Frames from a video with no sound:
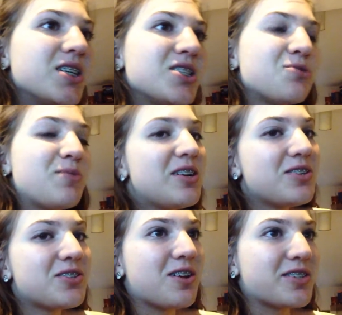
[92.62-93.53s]
Sweet
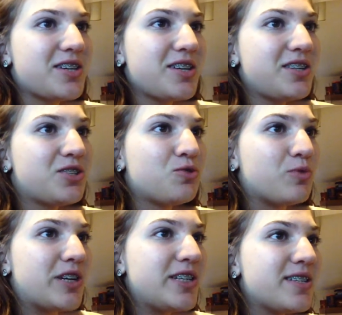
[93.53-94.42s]
or salty?
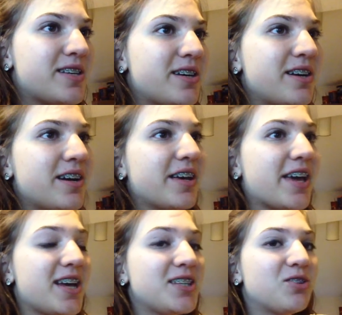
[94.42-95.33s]
Sweet.
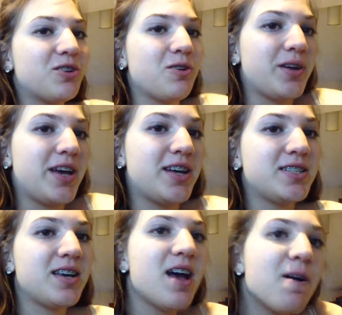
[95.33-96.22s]
Kids or no
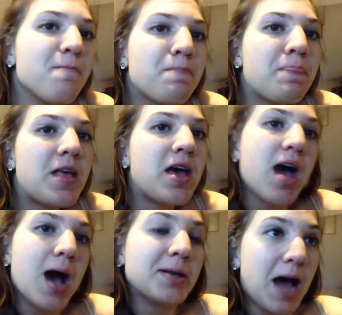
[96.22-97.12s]
kids?
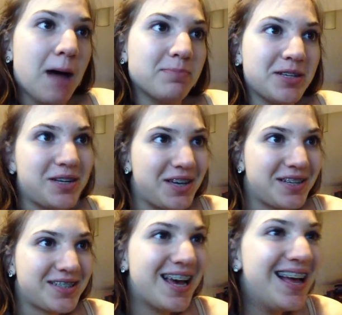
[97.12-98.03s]
Adopted
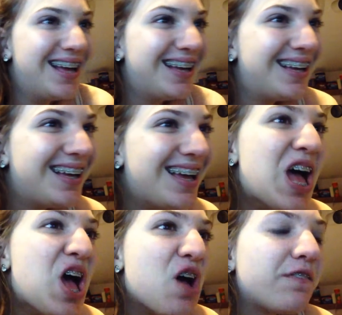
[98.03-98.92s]
kids.
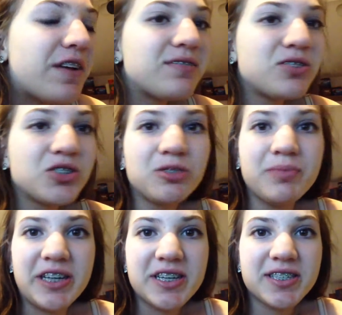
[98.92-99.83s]
Favorite social
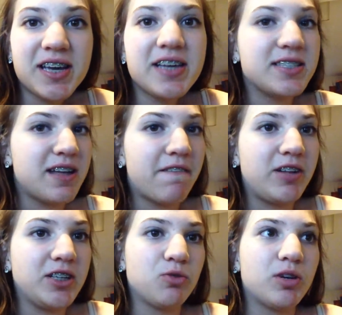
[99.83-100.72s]
media site is
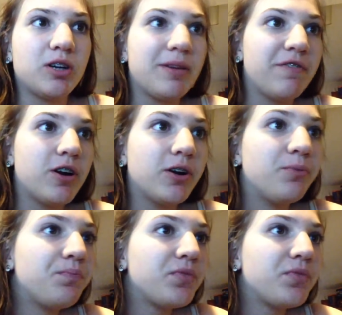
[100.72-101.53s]
definitely Twitter by far.